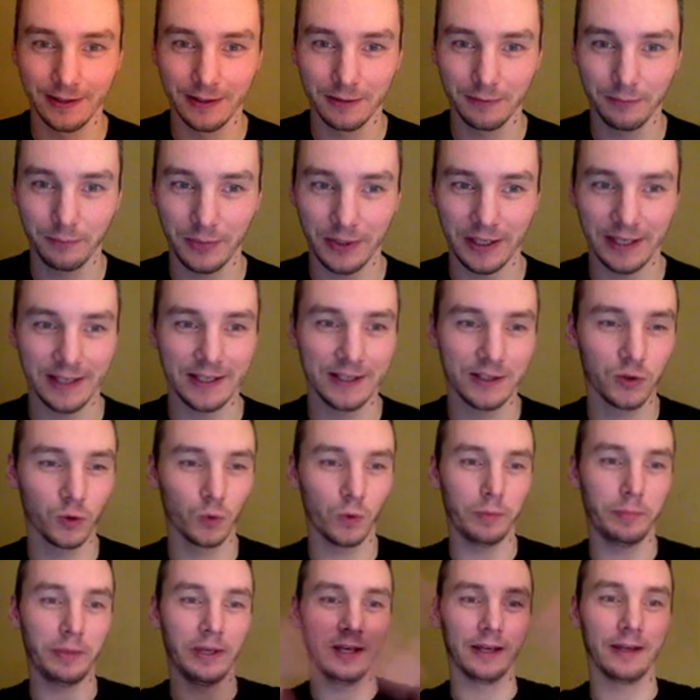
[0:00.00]
Big
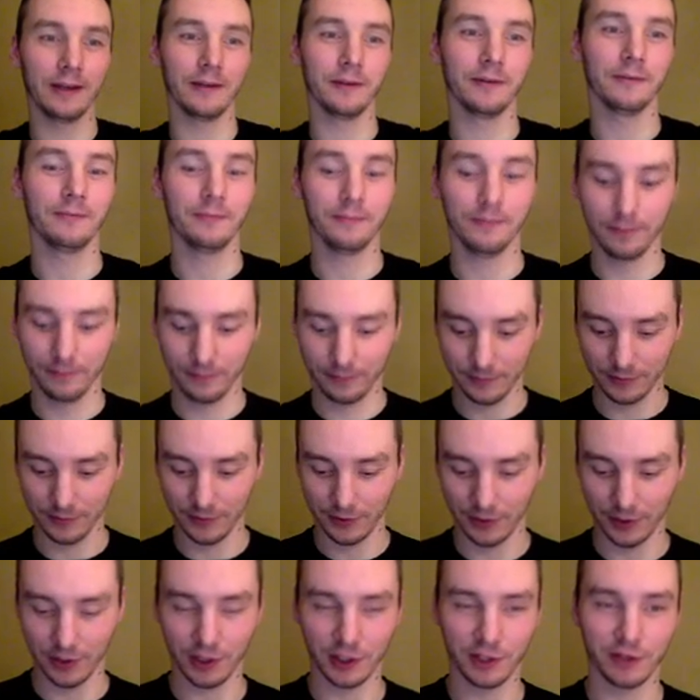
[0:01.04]
sweeping
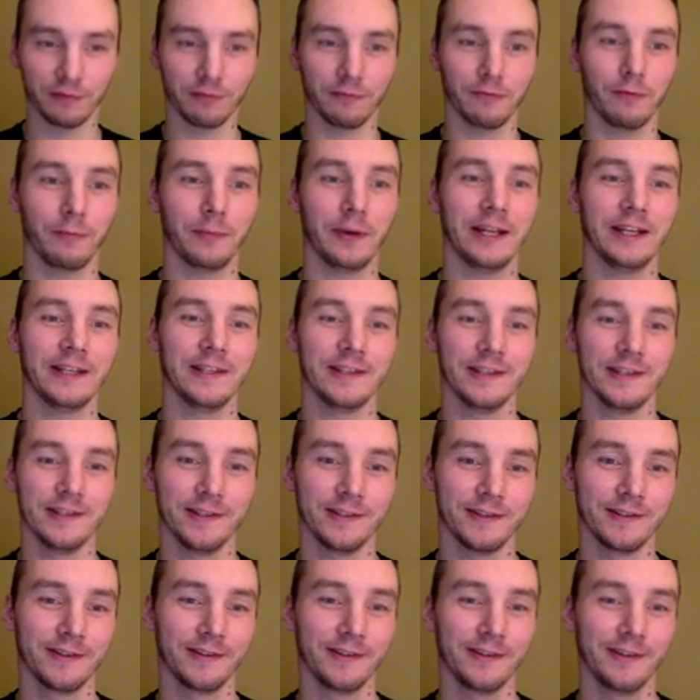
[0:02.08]
search and
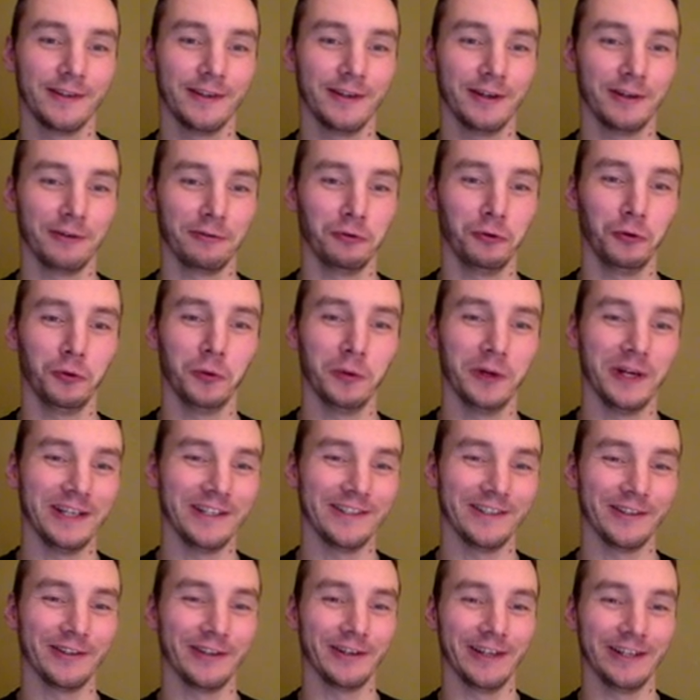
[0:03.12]
replaces are always a
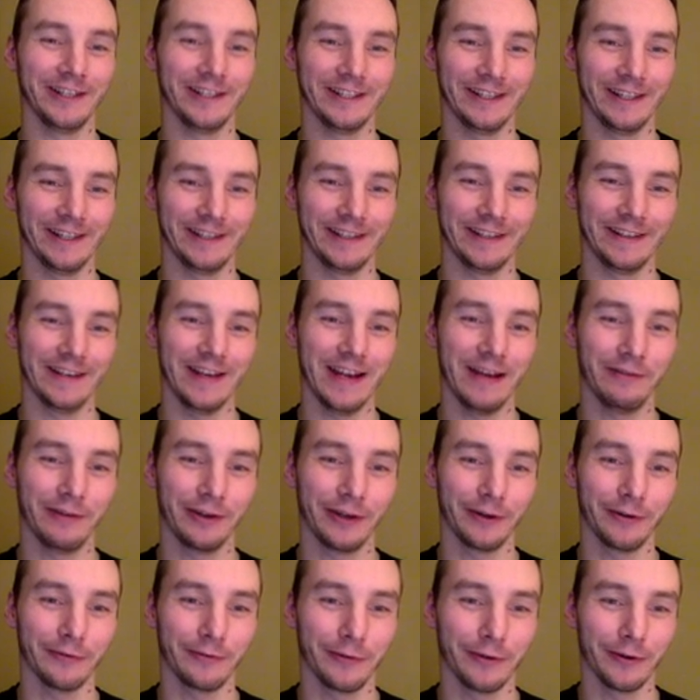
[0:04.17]
good idea and never
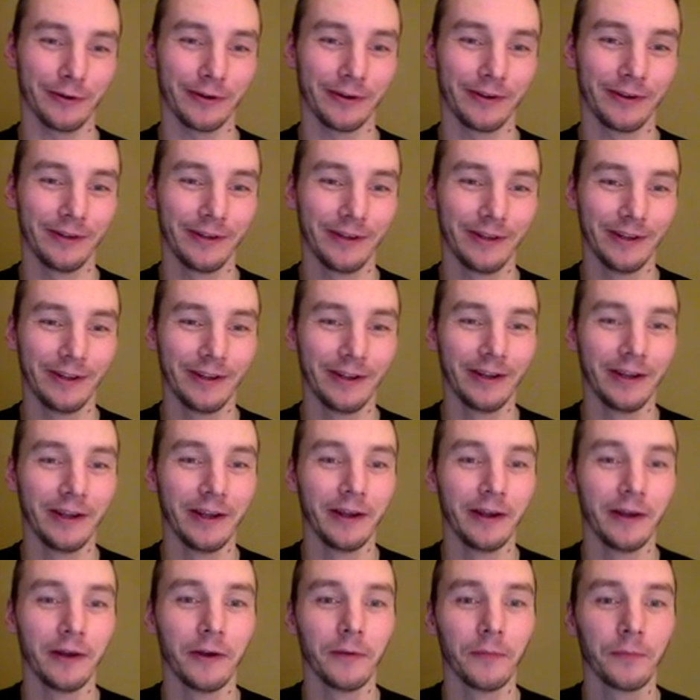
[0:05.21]
go wrong.
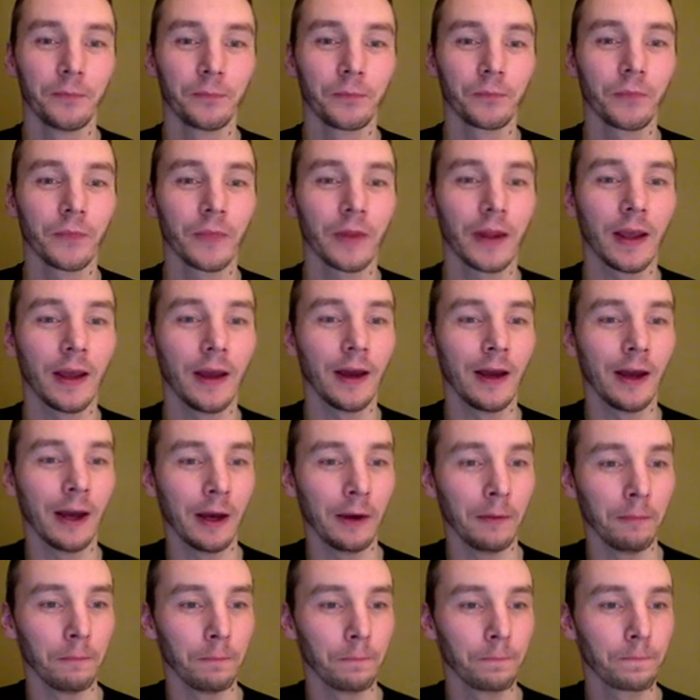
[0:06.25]

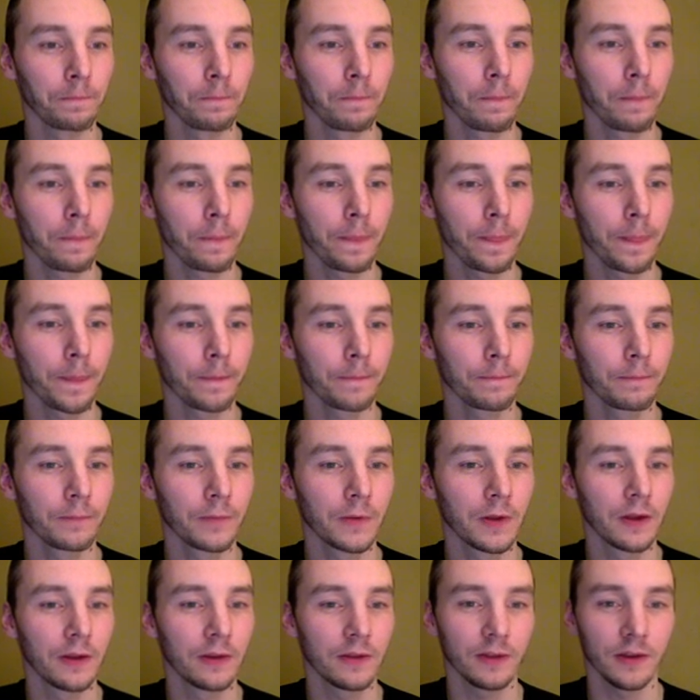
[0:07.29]
Um,
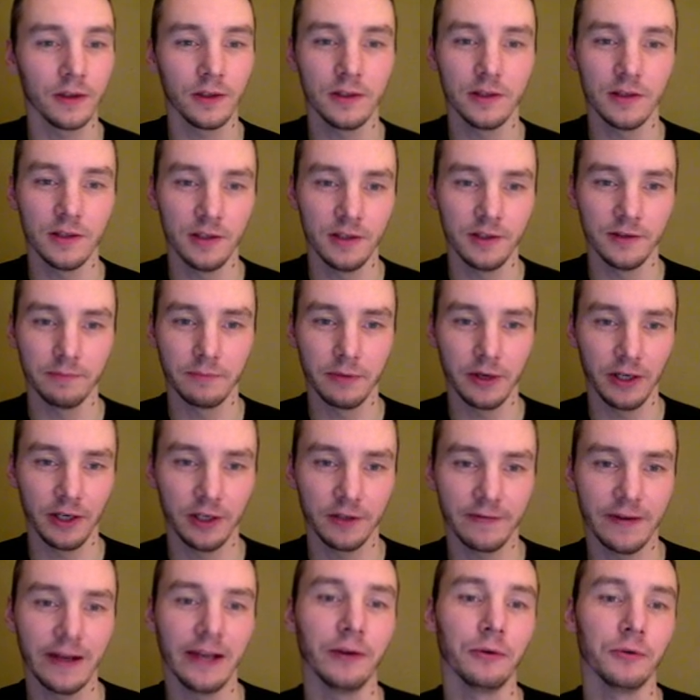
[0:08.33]
the, these minus
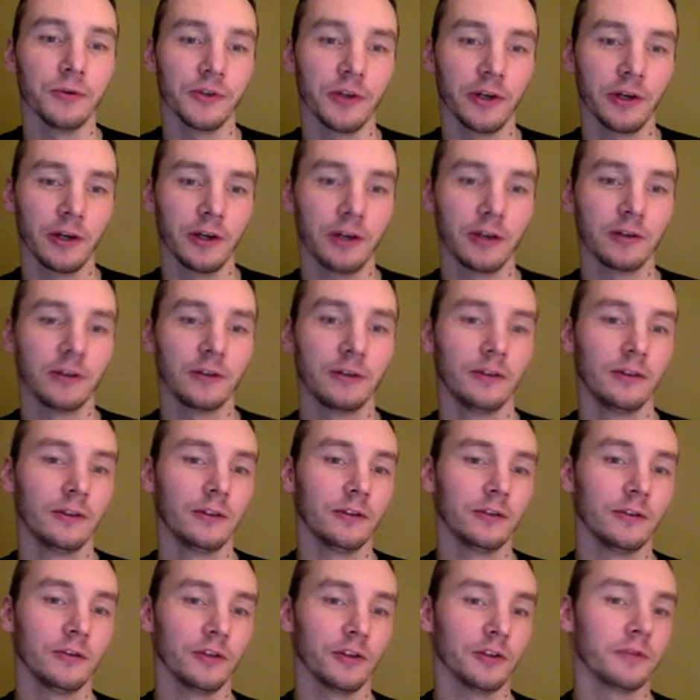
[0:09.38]
values are
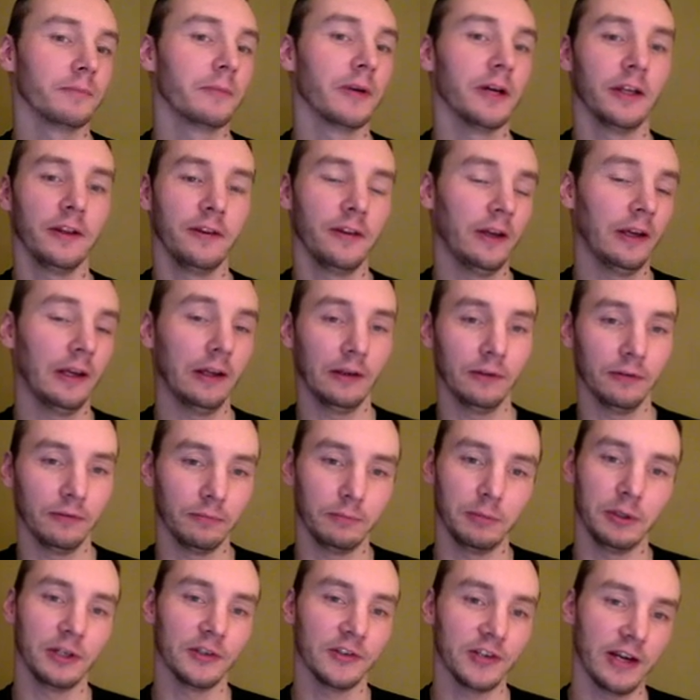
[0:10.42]
just my thing
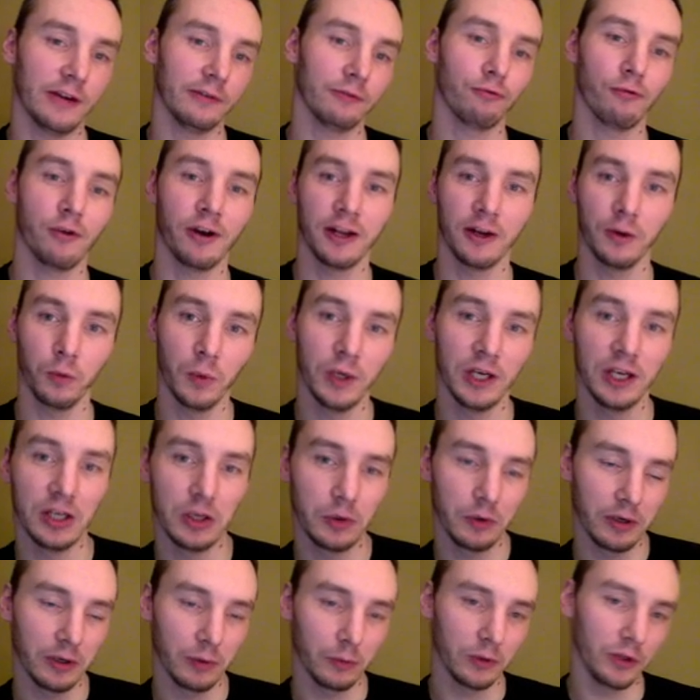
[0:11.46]
because I have to run in a window
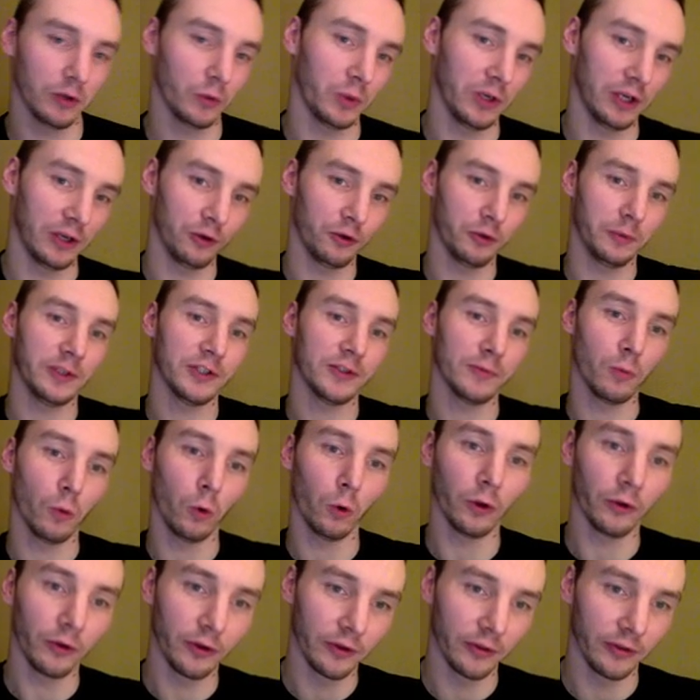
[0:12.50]
and I want the window to be smaller
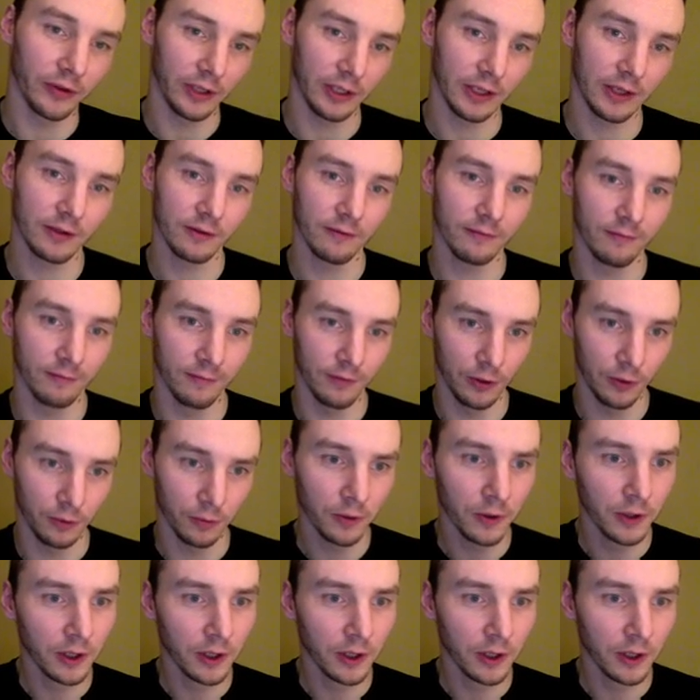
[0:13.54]
than the view.